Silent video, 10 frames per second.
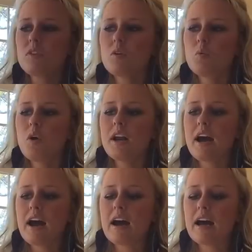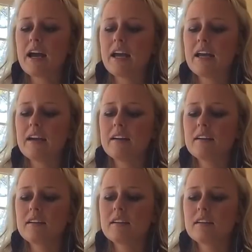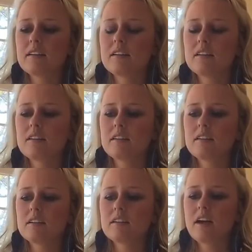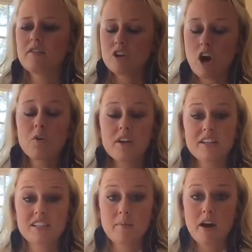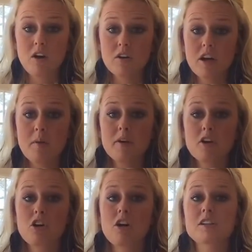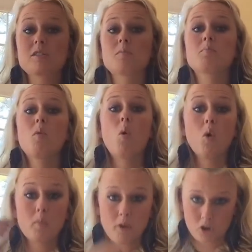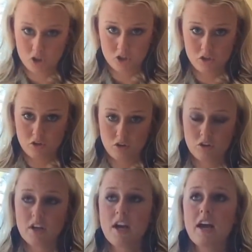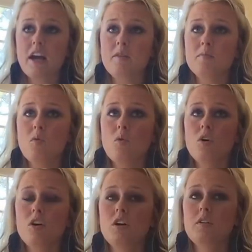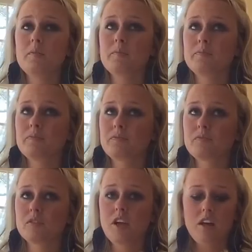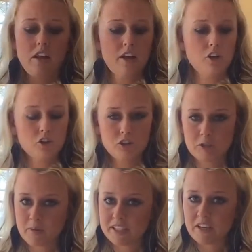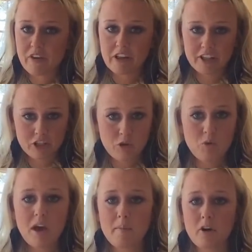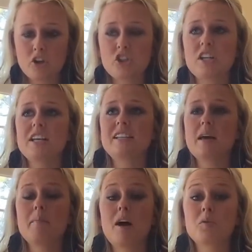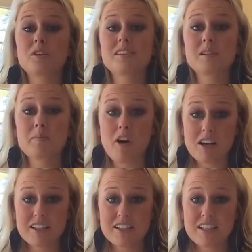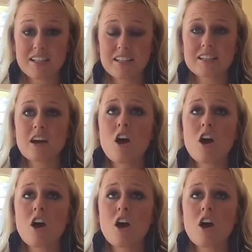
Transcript: What I have noticed about coming across more personal and more a letter specifically to that person is that my responses,